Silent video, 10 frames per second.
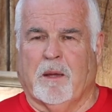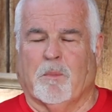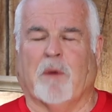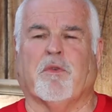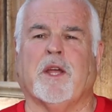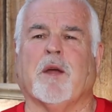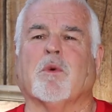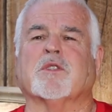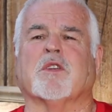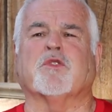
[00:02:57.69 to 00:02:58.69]
My friend, it
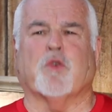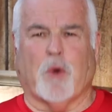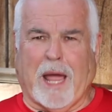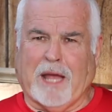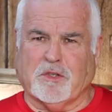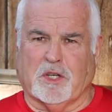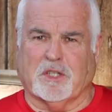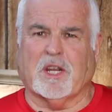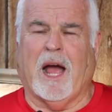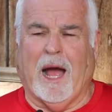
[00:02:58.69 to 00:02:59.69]
was a
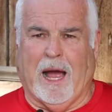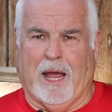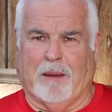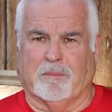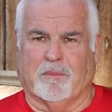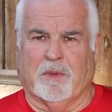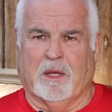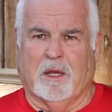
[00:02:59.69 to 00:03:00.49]
tragic time